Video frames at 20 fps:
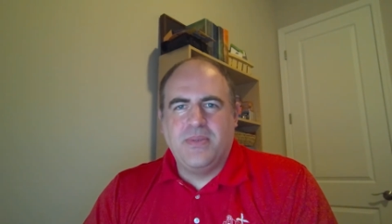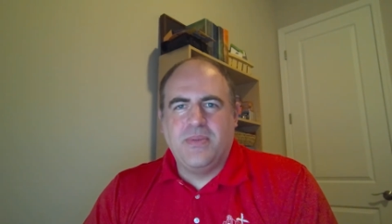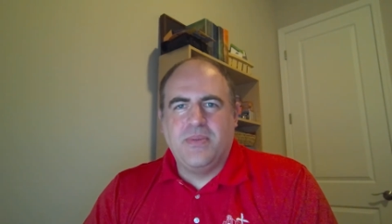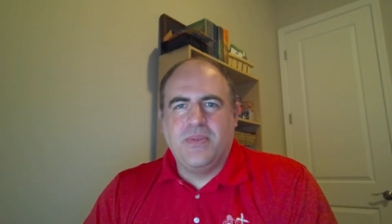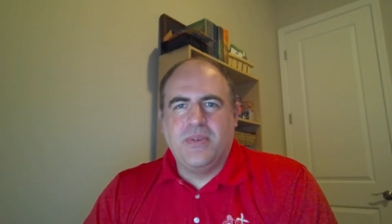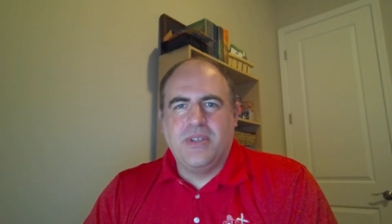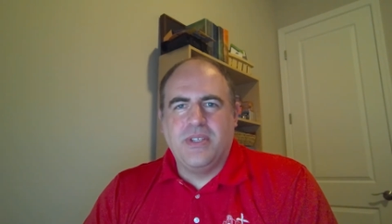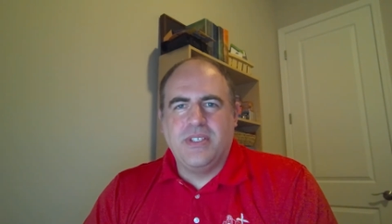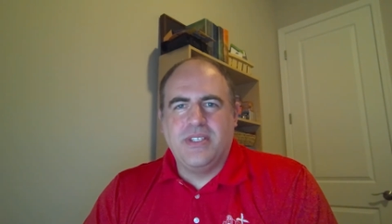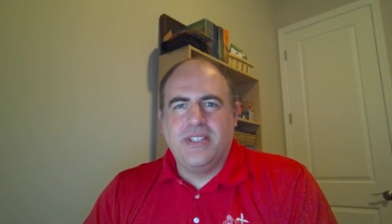
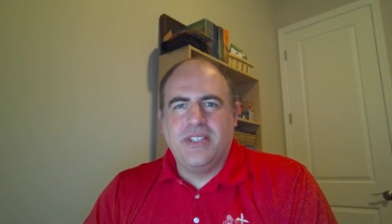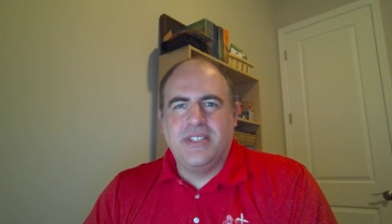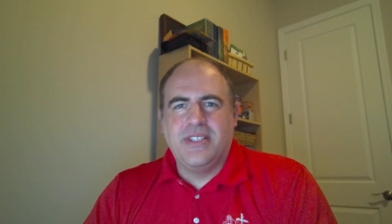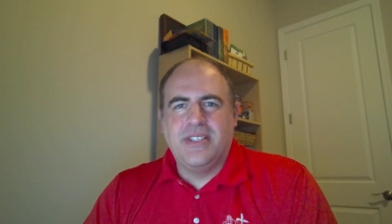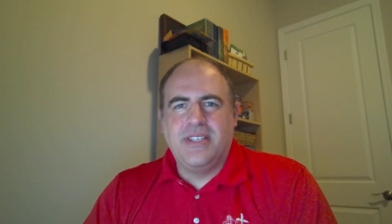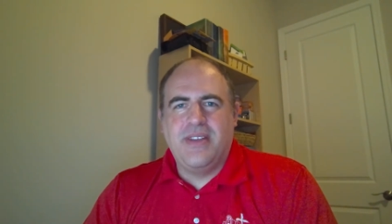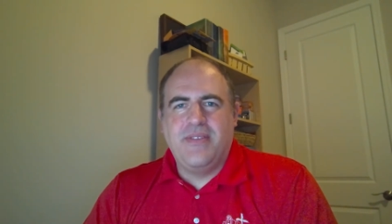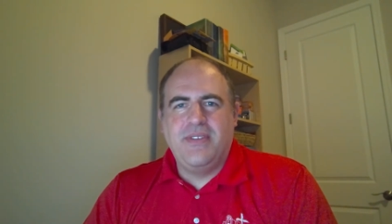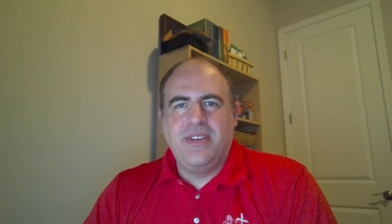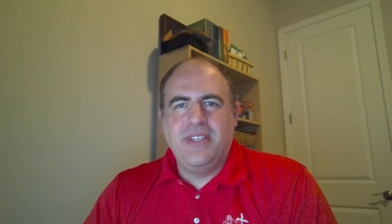was the
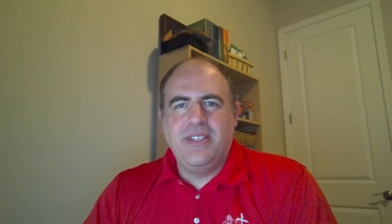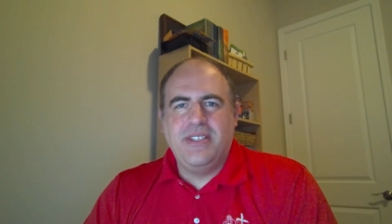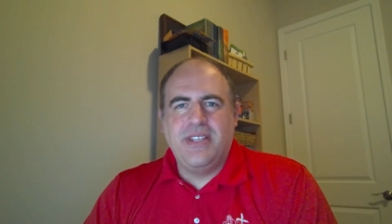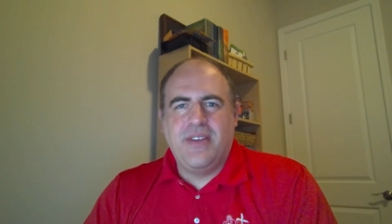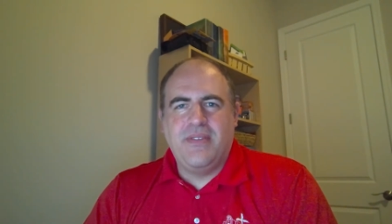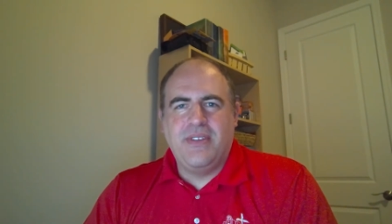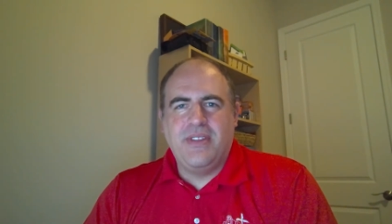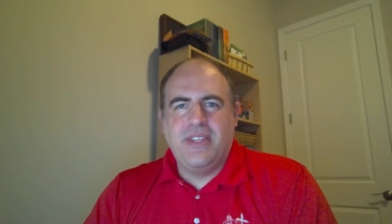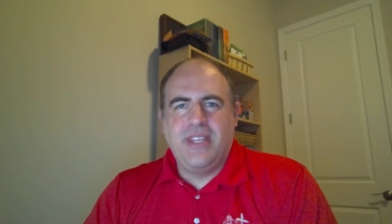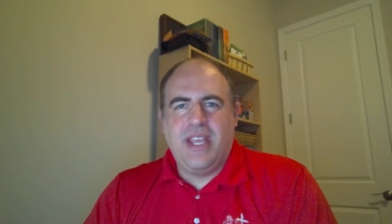
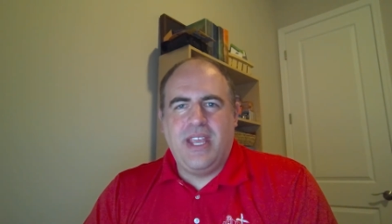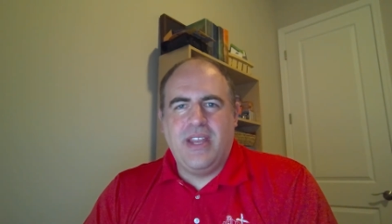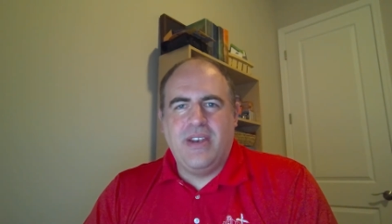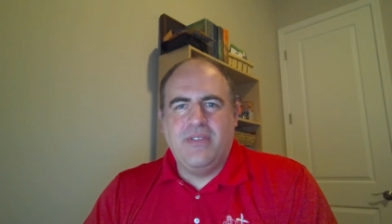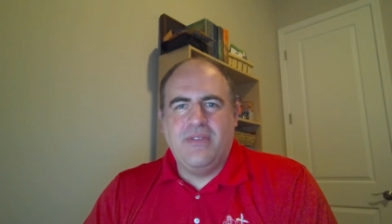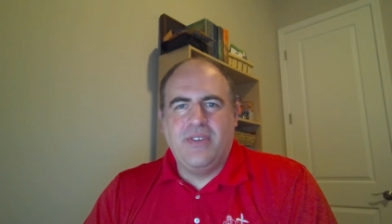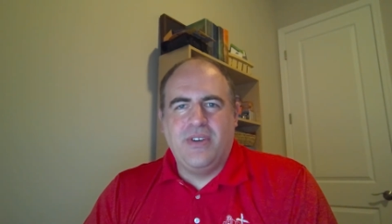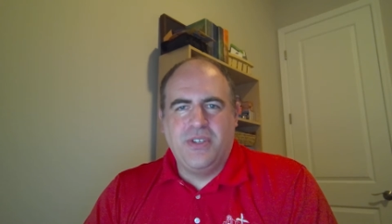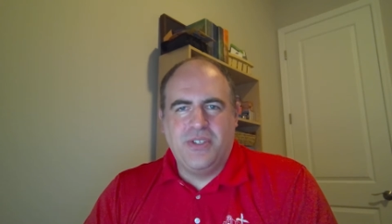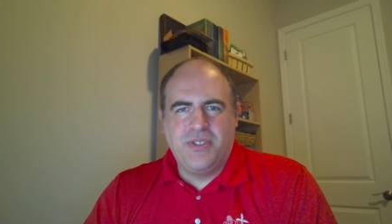77th
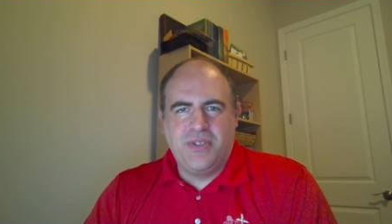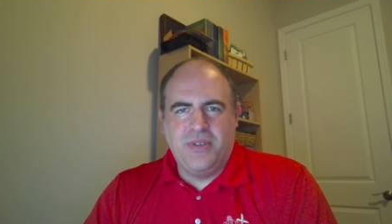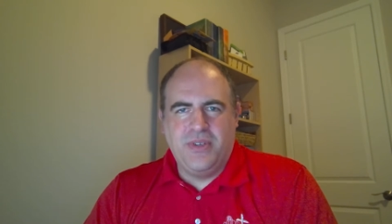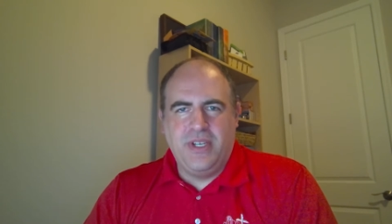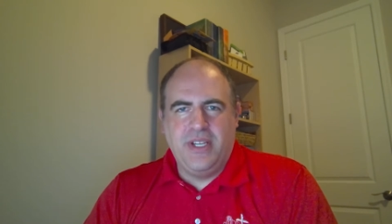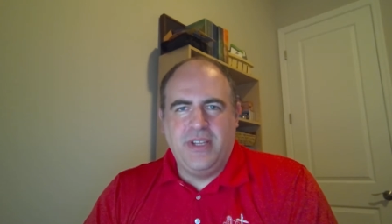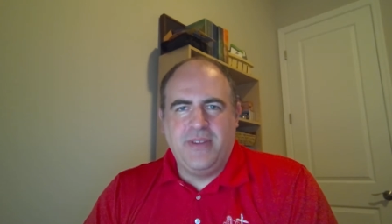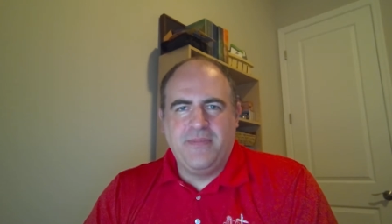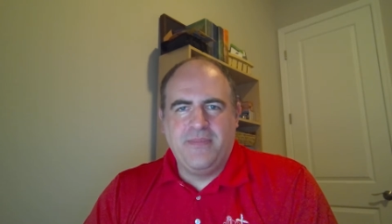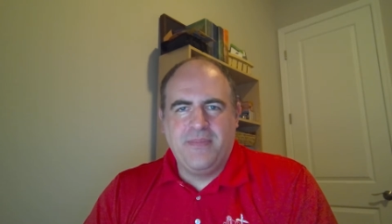
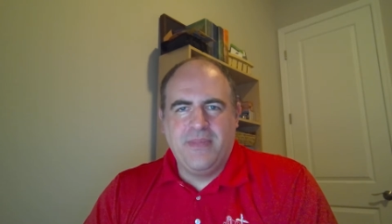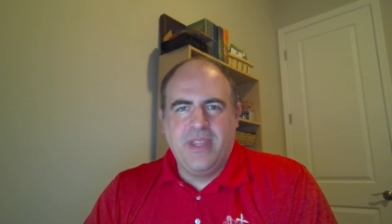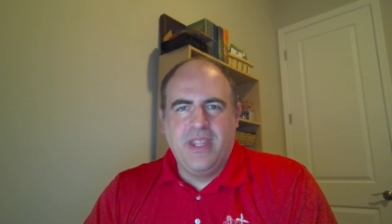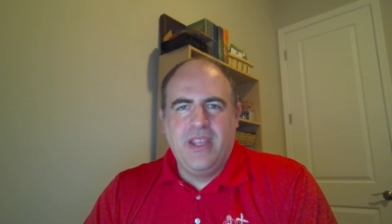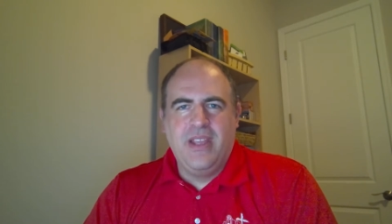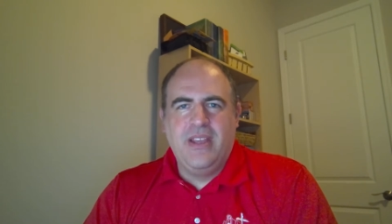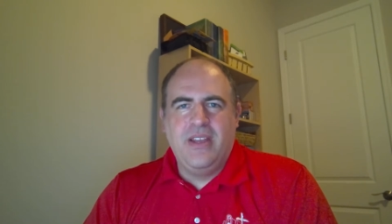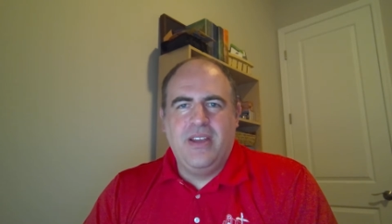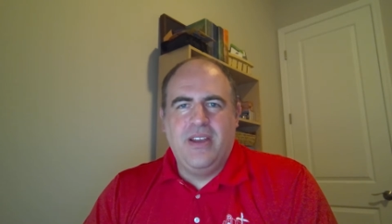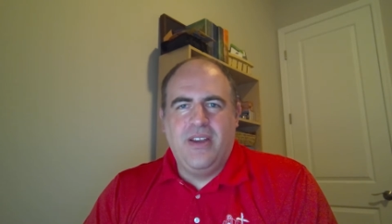anniversary
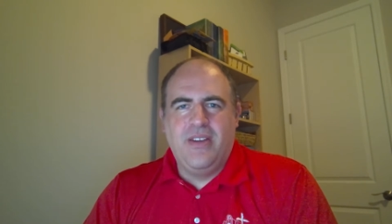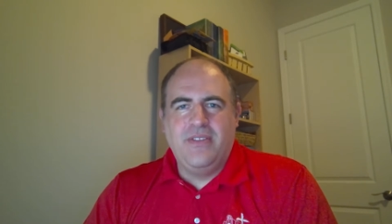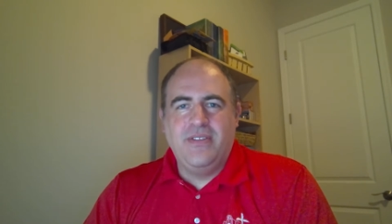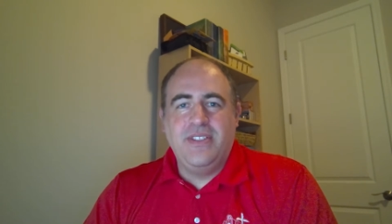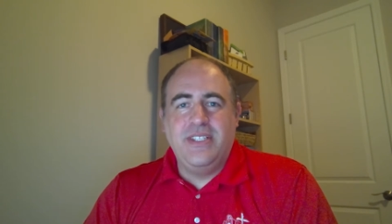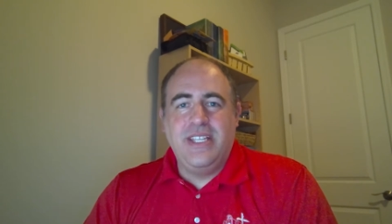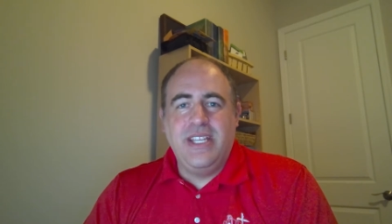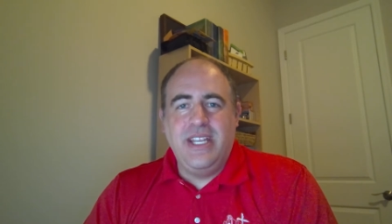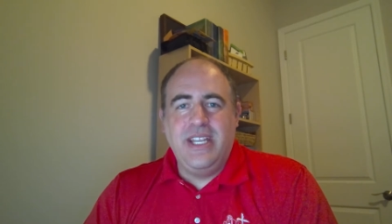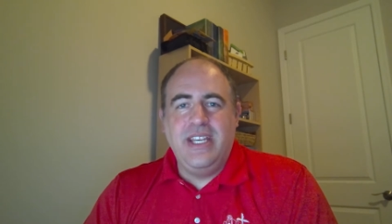
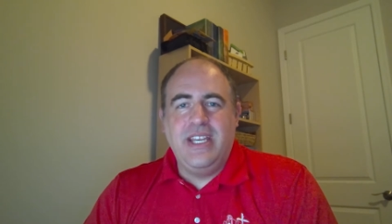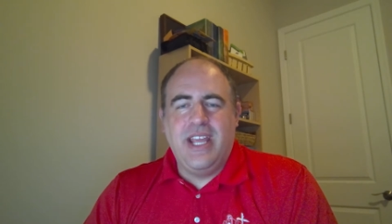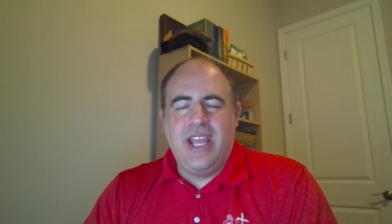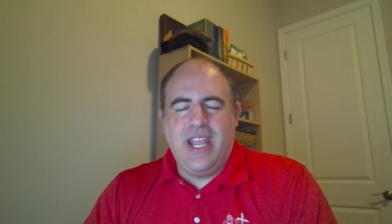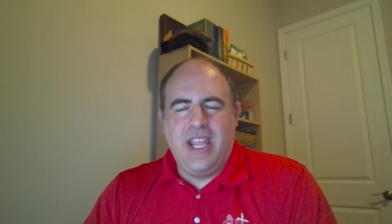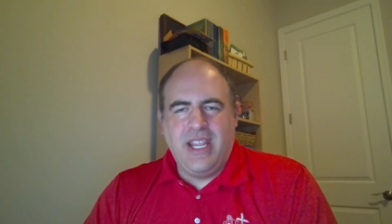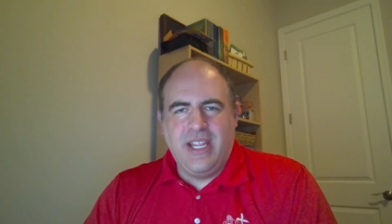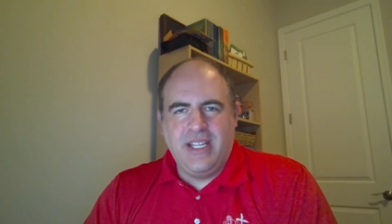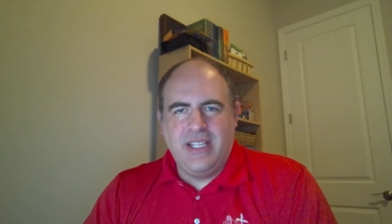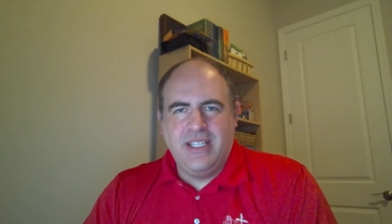of D
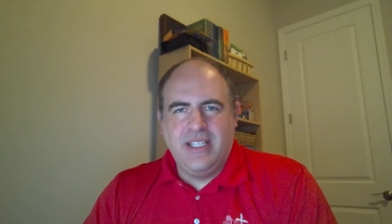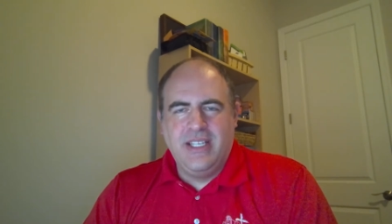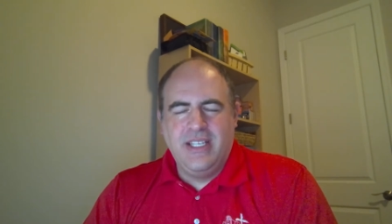Day.